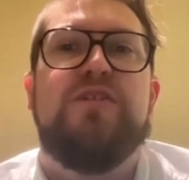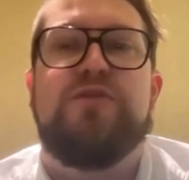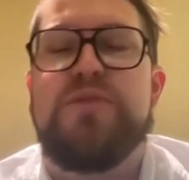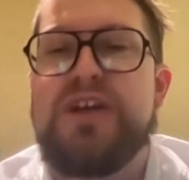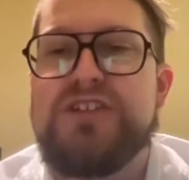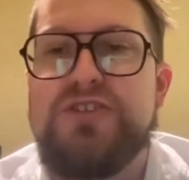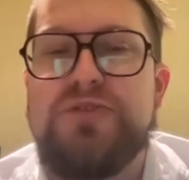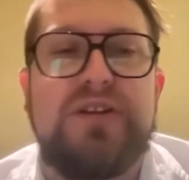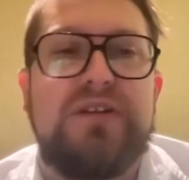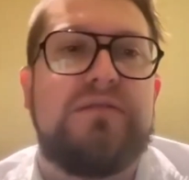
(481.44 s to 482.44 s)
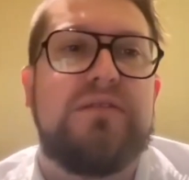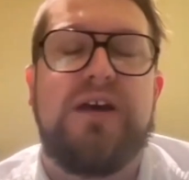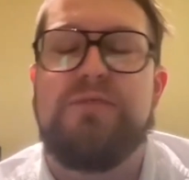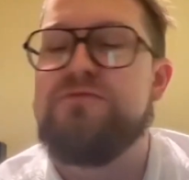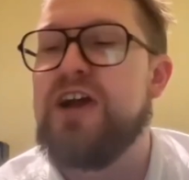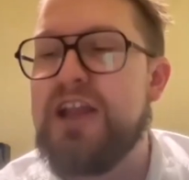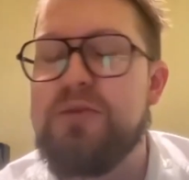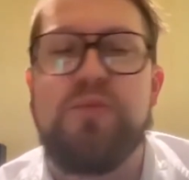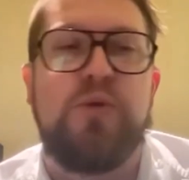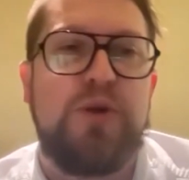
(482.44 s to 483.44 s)
you guys so you can find
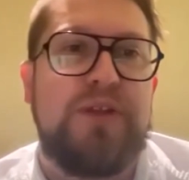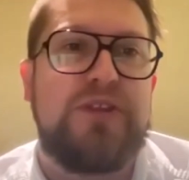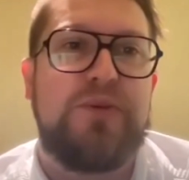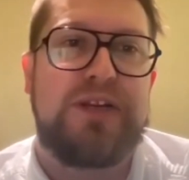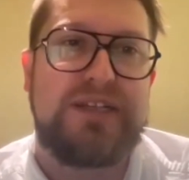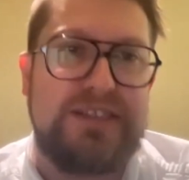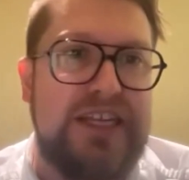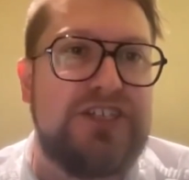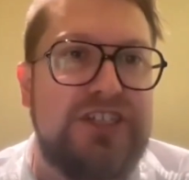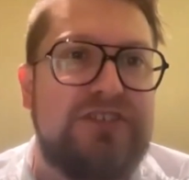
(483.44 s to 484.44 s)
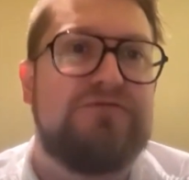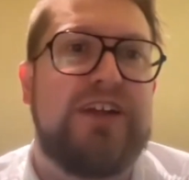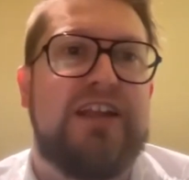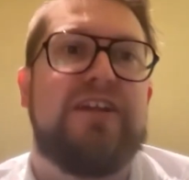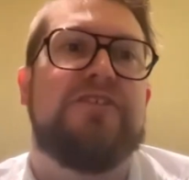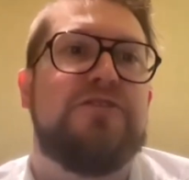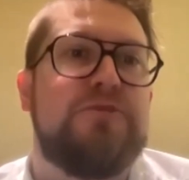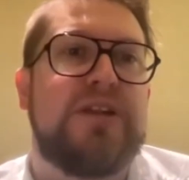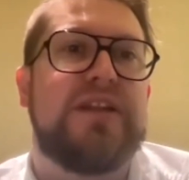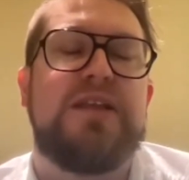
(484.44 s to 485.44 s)
out more about the organization, find out how you
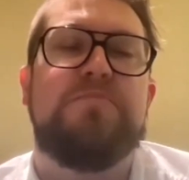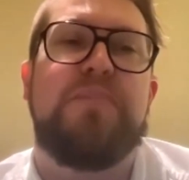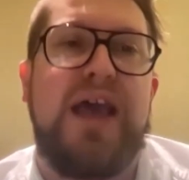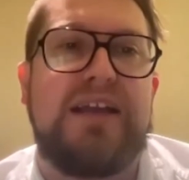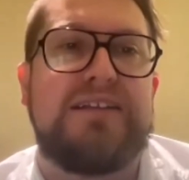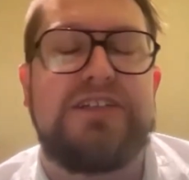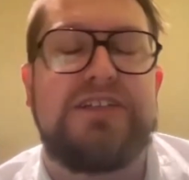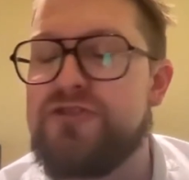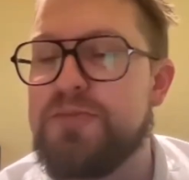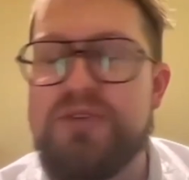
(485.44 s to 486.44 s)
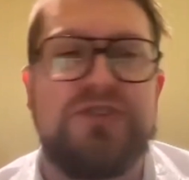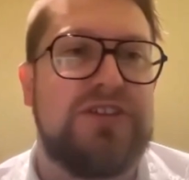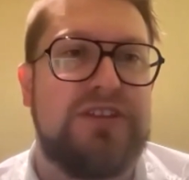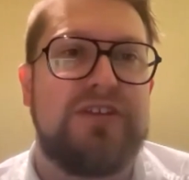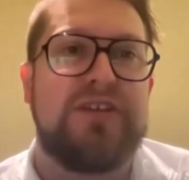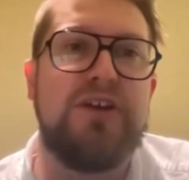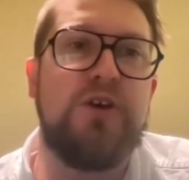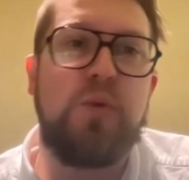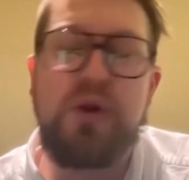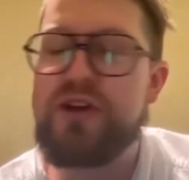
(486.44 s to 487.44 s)
can impact and contribute to the
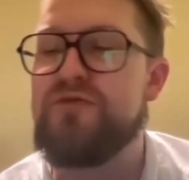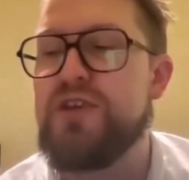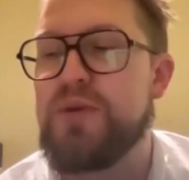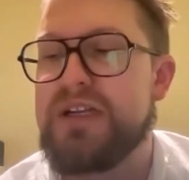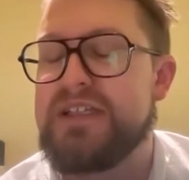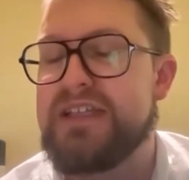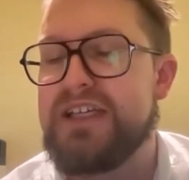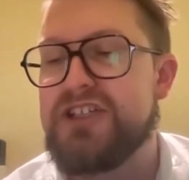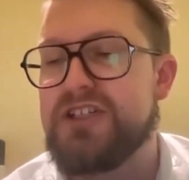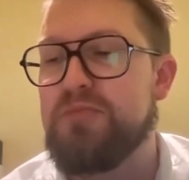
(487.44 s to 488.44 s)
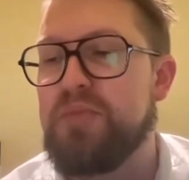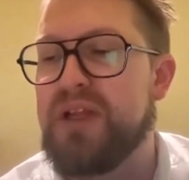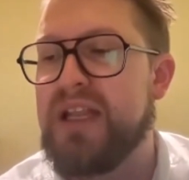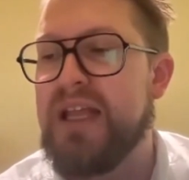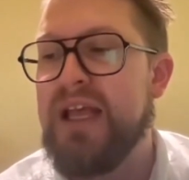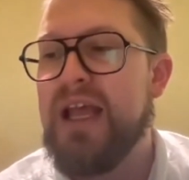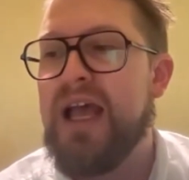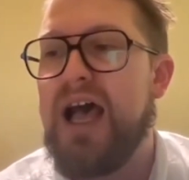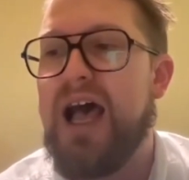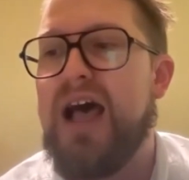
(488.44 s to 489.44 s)
work of the organization. But
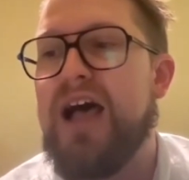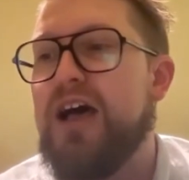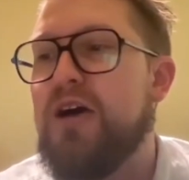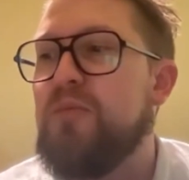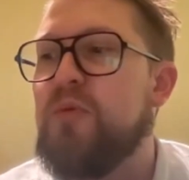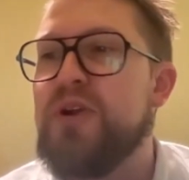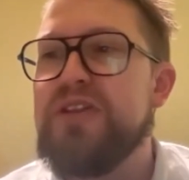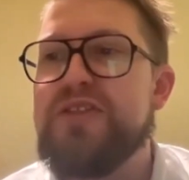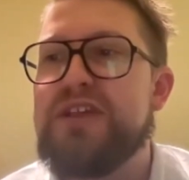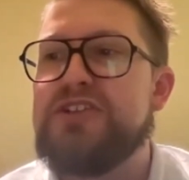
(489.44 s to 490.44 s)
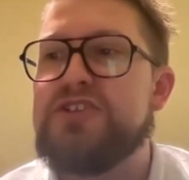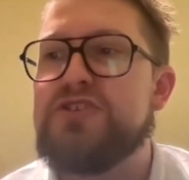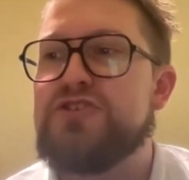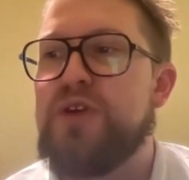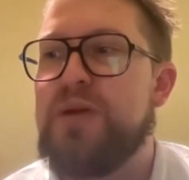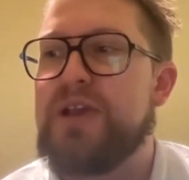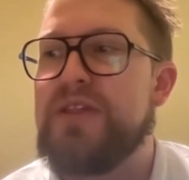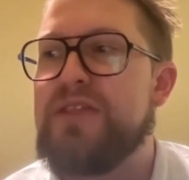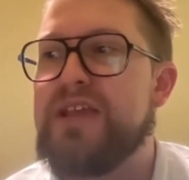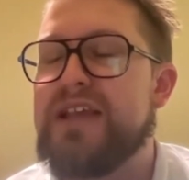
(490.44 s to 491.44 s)
one of the things you're describing, I
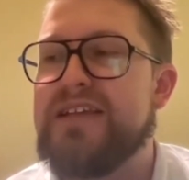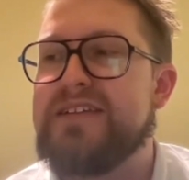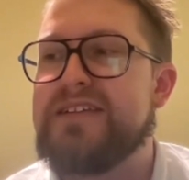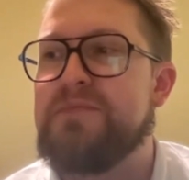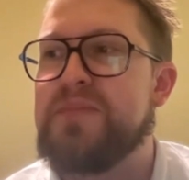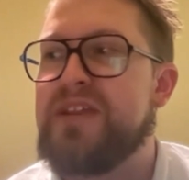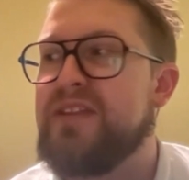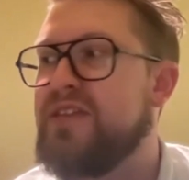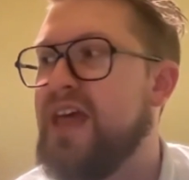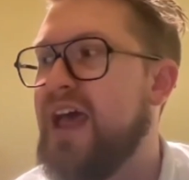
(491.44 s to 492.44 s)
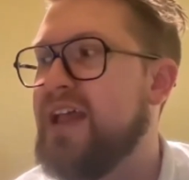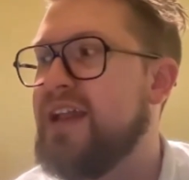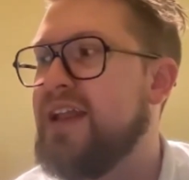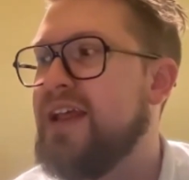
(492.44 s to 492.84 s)
think, is something that